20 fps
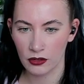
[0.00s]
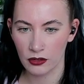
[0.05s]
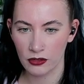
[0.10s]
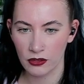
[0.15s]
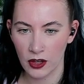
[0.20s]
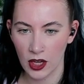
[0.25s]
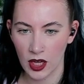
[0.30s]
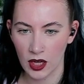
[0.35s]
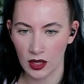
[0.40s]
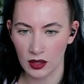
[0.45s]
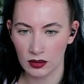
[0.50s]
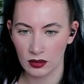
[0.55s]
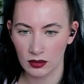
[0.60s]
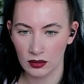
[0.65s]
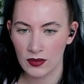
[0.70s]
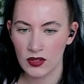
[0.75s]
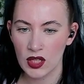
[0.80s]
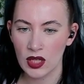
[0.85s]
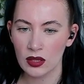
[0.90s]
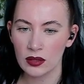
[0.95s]
fun.
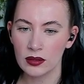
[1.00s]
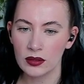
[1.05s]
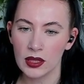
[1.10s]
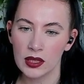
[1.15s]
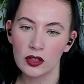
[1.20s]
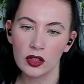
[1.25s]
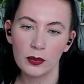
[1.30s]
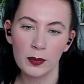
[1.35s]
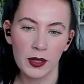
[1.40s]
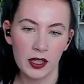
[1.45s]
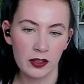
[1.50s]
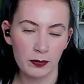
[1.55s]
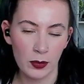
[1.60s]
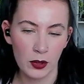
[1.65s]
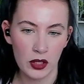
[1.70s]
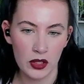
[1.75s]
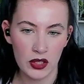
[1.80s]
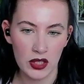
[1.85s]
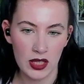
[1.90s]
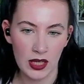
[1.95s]
Gives a little bit of
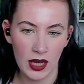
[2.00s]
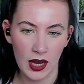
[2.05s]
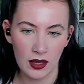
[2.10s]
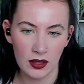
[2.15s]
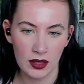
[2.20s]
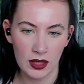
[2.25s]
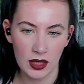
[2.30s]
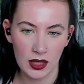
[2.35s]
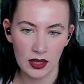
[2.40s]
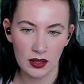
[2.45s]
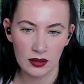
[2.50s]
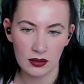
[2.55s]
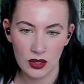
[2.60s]
personality